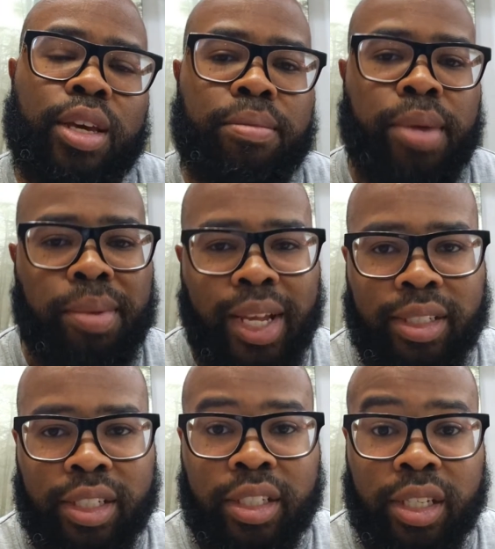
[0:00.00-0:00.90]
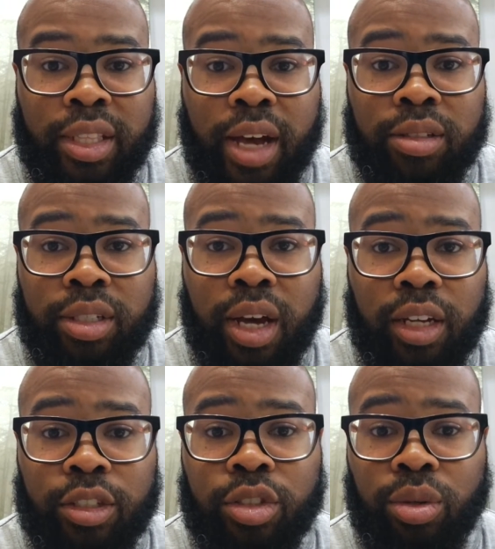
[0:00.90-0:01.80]
maybe like
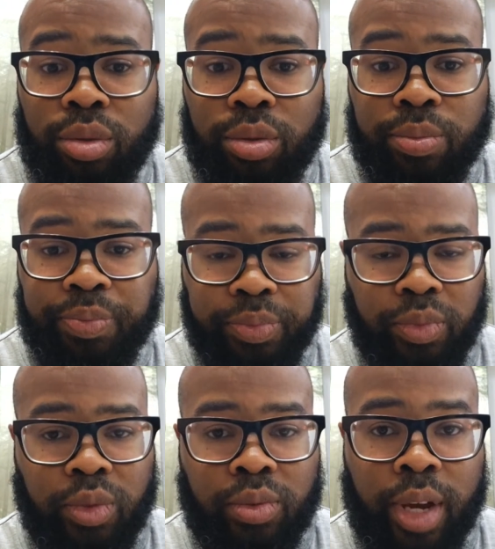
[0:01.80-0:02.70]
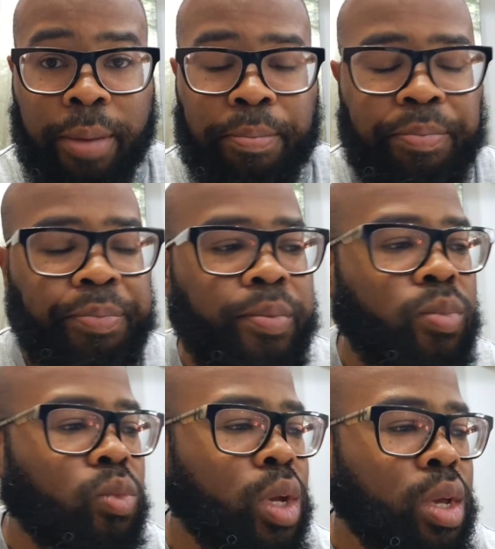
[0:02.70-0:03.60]
$16,000 total, right? It
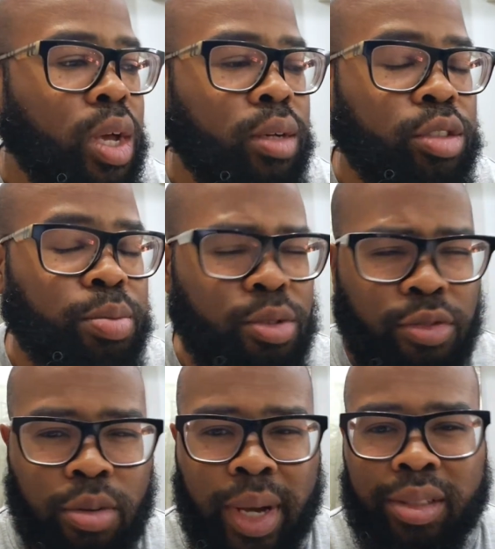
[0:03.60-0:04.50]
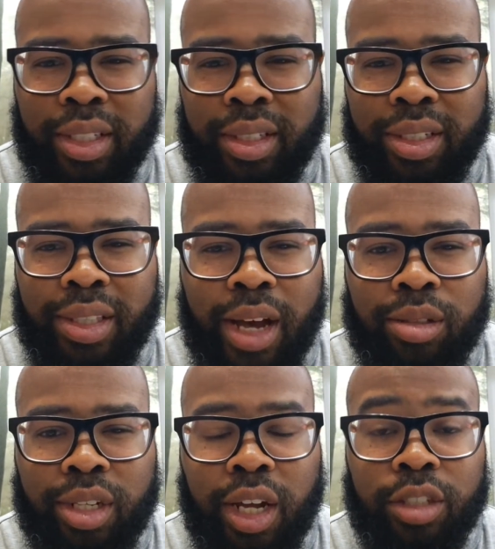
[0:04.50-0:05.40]
was approved for about
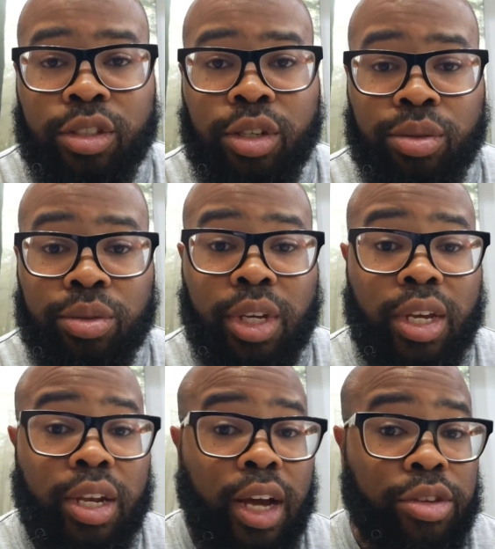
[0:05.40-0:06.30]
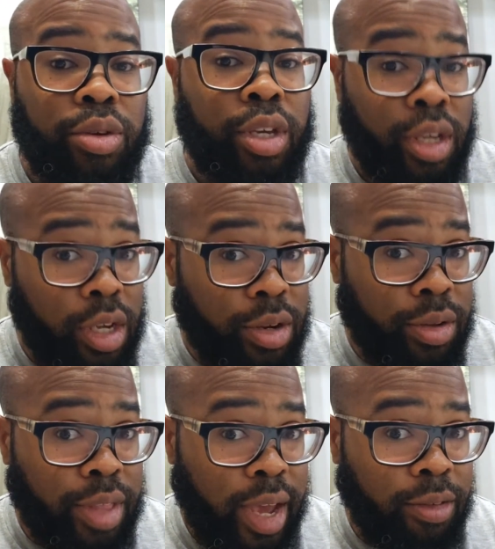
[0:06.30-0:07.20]
$16,000 total. Now you hear
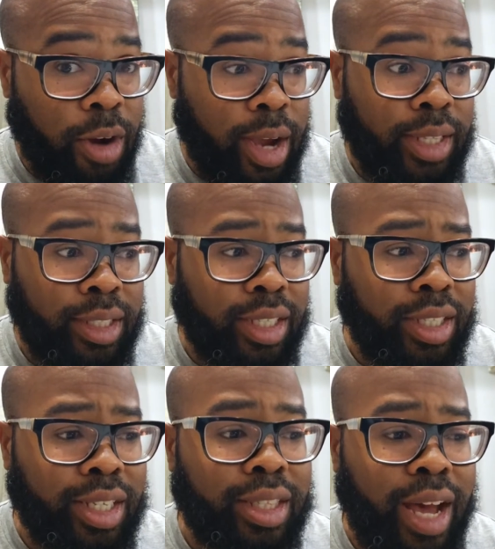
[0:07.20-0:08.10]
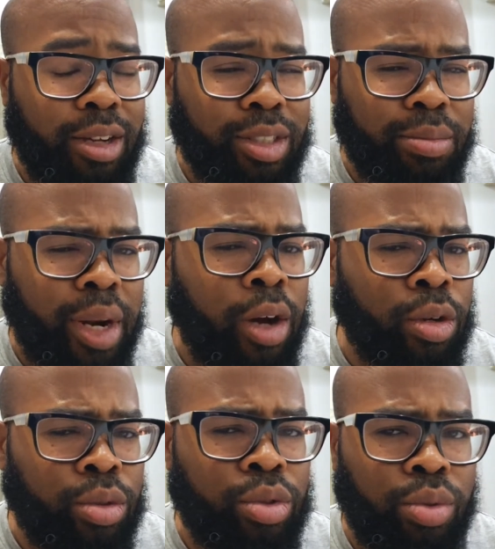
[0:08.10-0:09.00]
that, right? 16,000, but I
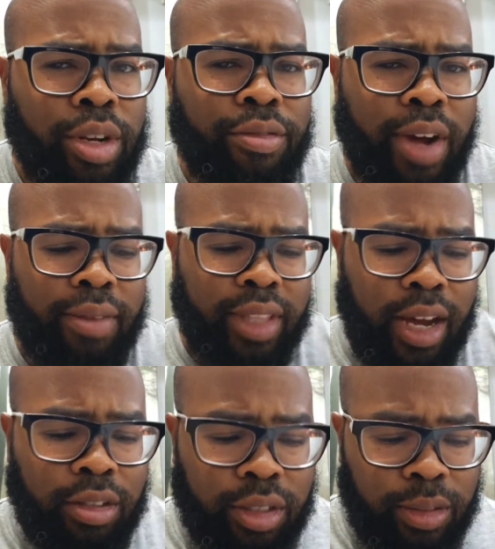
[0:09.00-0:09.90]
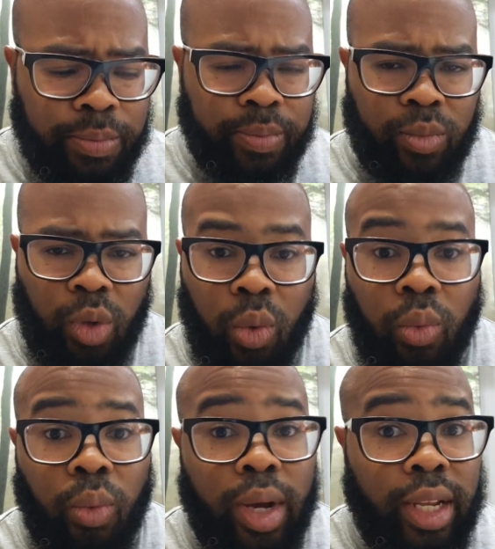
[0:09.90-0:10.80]
owe 25,000.
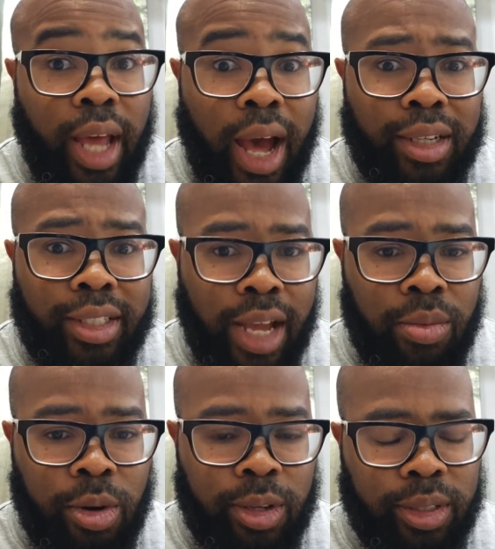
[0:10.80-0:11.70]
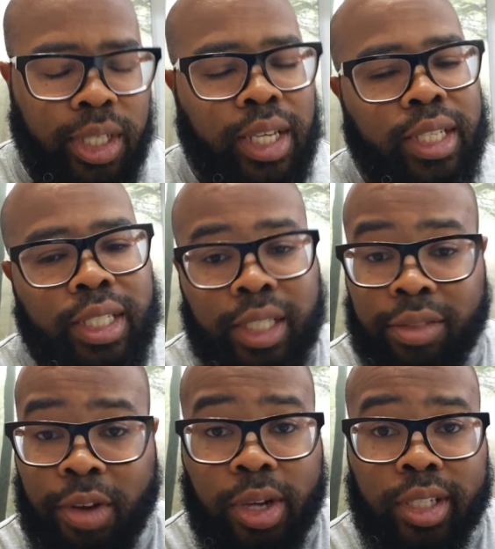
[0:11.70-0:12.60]
What? How does that work? It's
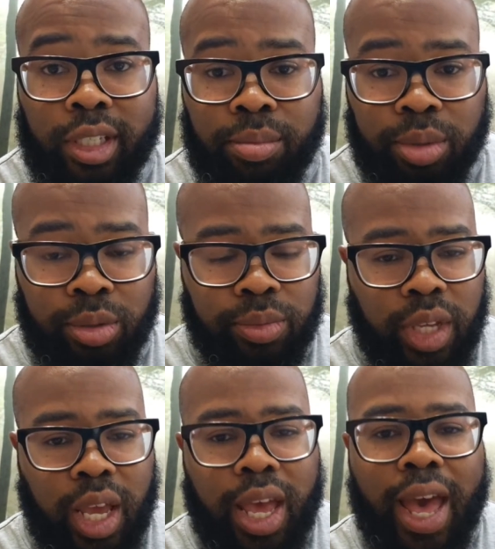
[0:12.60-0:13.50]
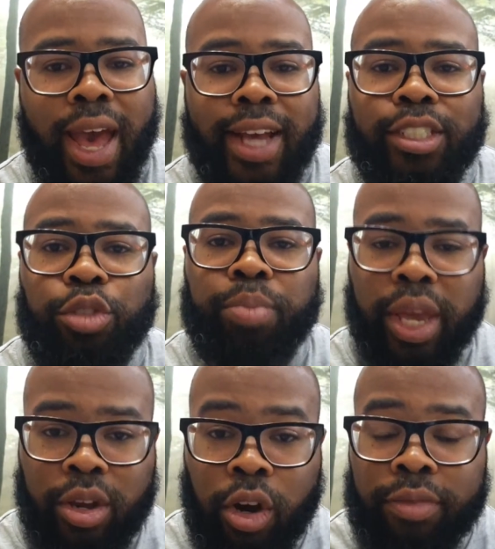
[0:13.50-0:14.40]
very simple. As you
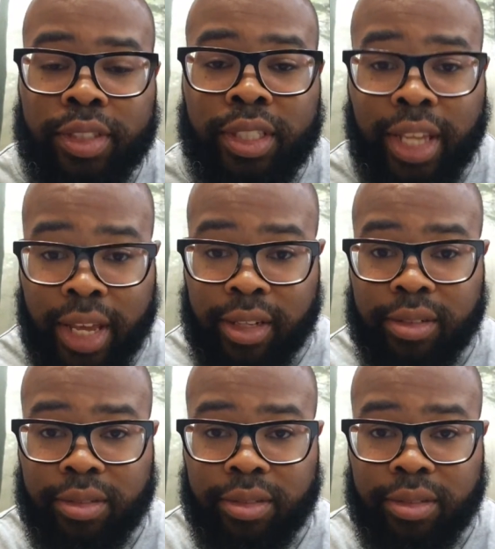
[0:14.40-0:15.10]
pay off the debt,